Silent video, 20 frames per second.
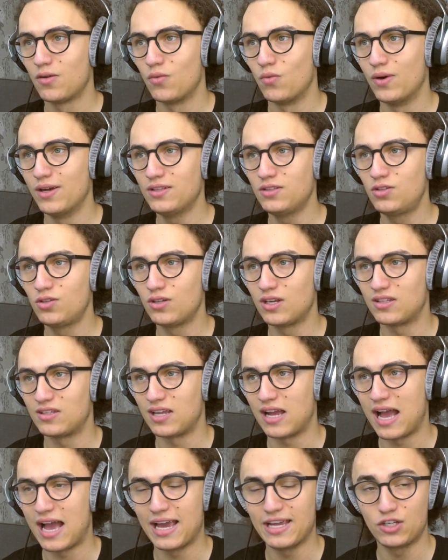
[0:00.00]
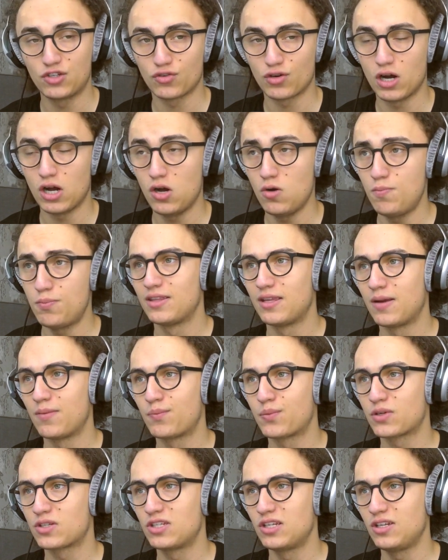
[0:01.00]
went to the tightrope, then
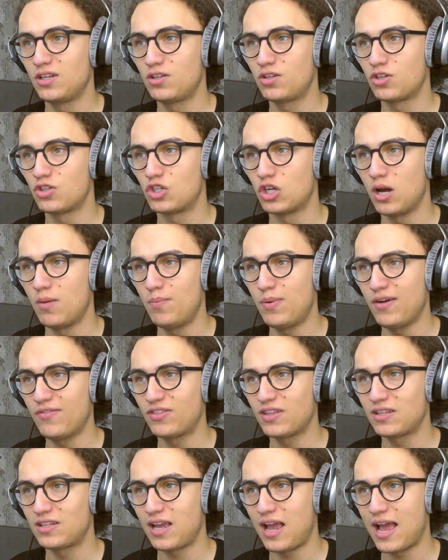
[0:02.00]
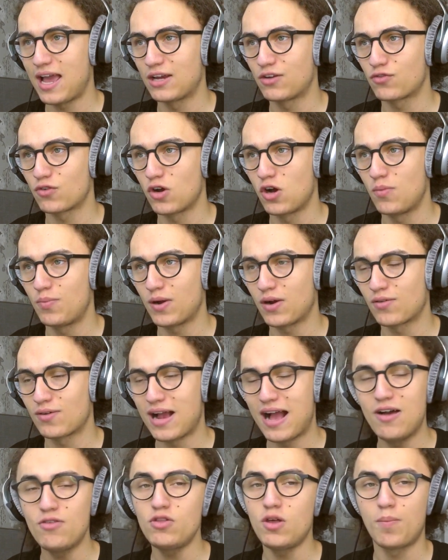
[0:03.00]
proceeded to jump off the tightrope
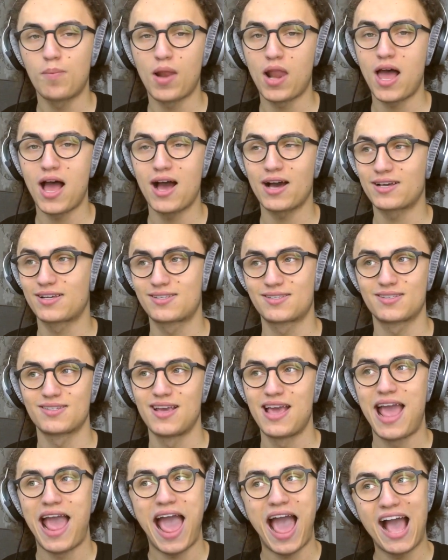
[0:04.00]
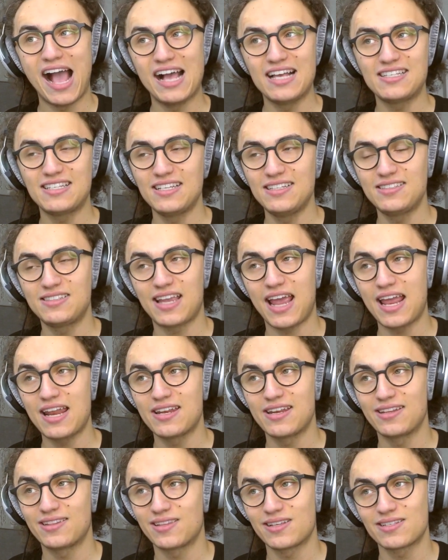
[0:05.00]
around the blocks as
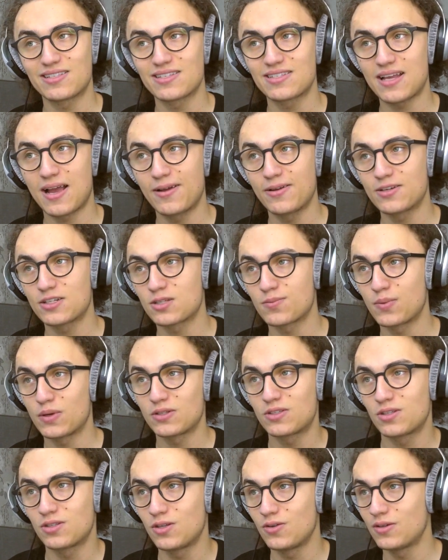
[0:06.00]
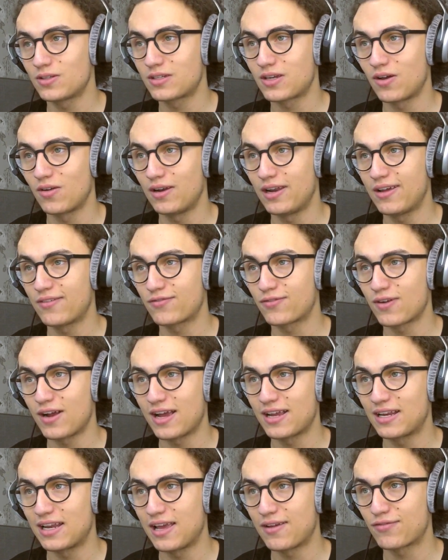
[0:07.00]
intended. This is how you're supposed to do it. Go left,
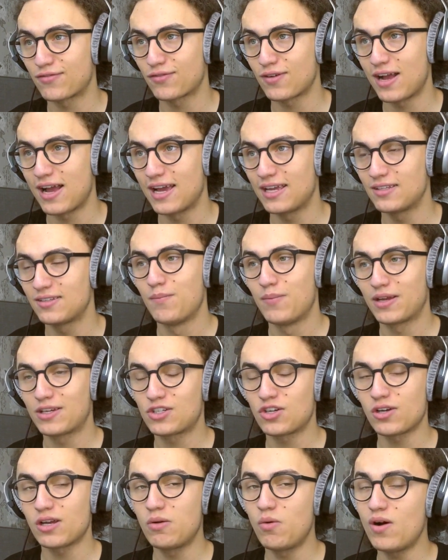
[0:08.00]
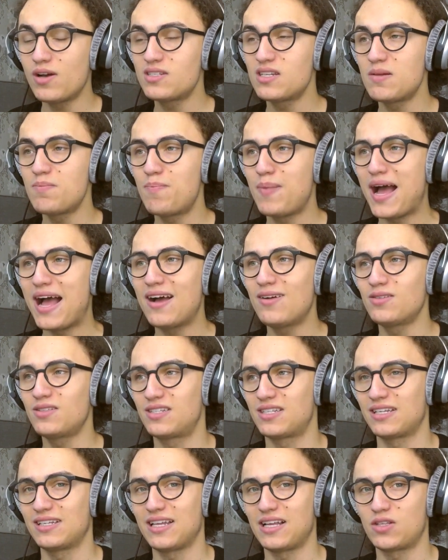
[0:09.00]
right, left, right. Make sure he wasn't
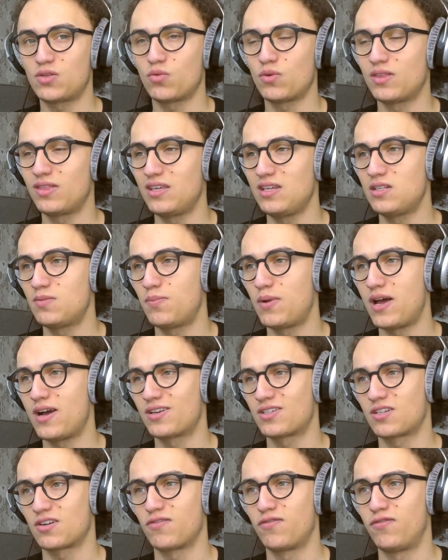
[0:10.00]
bouncing. That's what these blocks are